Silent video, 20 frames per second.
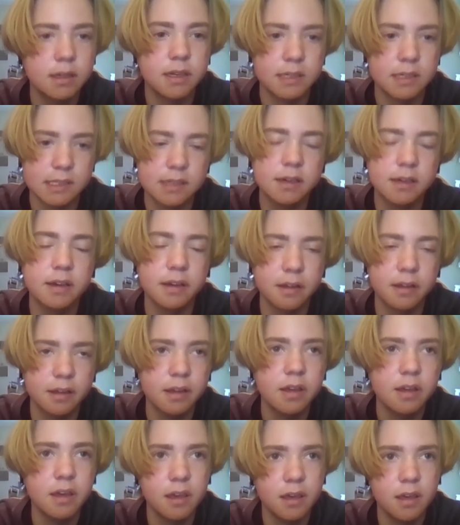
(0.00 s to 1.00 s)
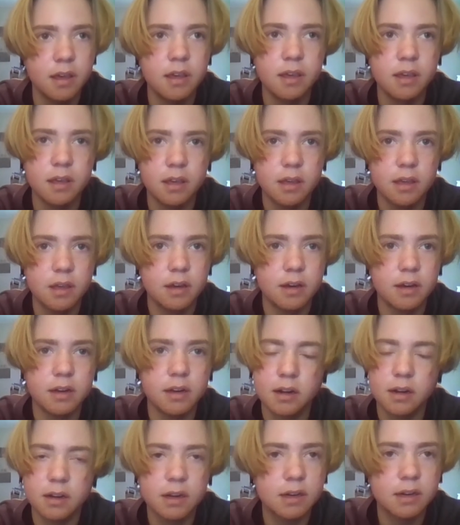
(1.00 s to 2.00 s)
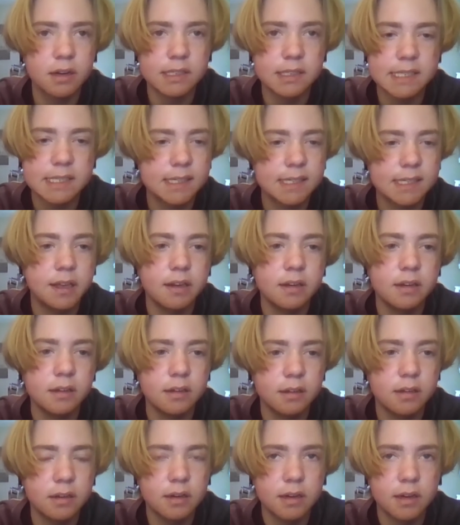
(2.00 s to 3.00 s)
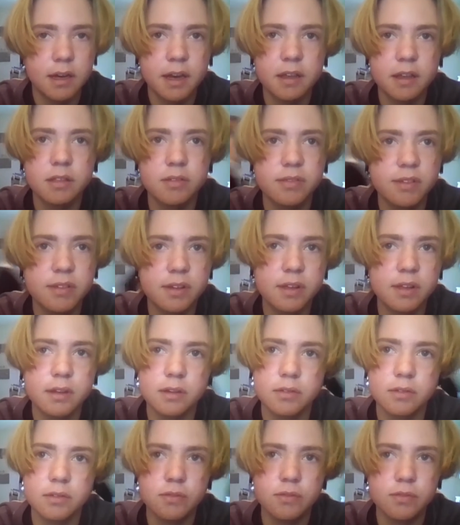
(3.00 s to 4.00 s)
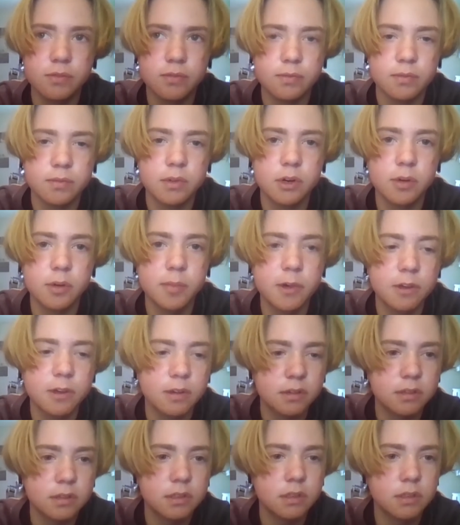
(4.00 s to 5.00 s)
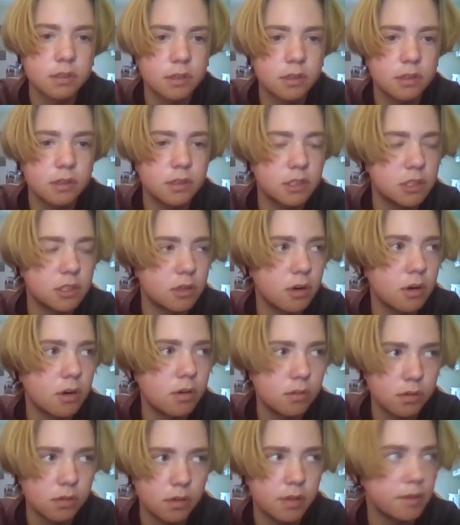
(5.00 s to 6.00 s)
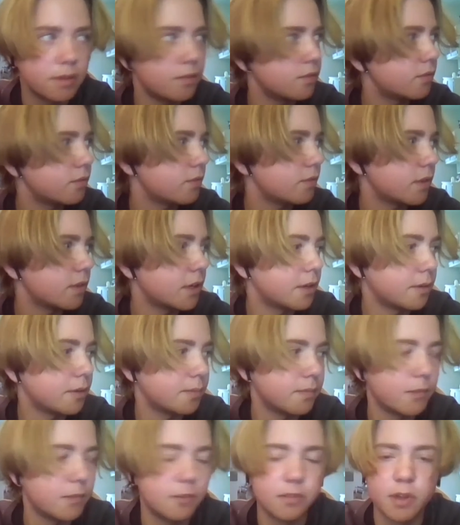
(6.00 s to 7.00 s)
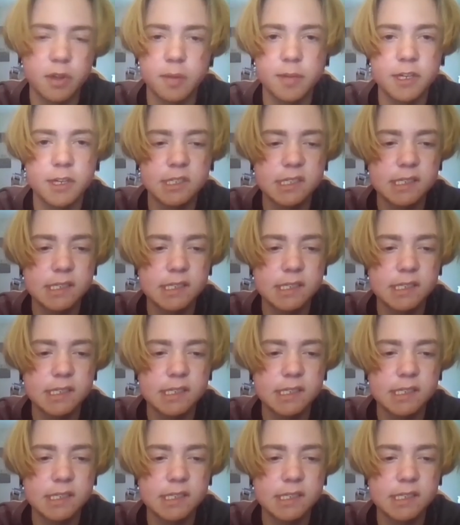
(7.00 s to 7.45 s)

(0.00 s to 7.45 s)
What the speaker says: And yeah, I can't stand it. I hate the feeling of not being controlled. If that makes sense.